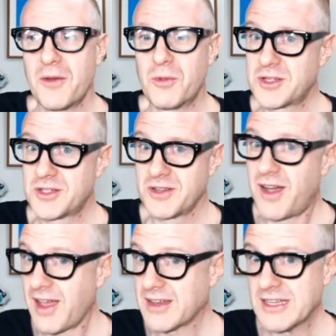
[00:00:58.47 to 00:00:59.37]
which
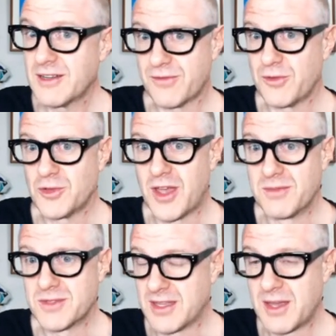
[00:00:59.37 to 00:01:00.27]
I did a few
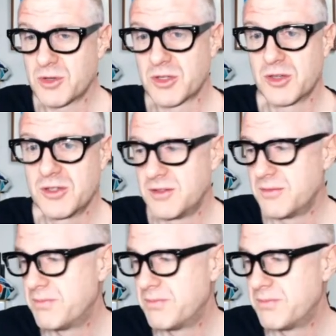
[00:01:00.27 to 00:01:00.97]
times, and they were good.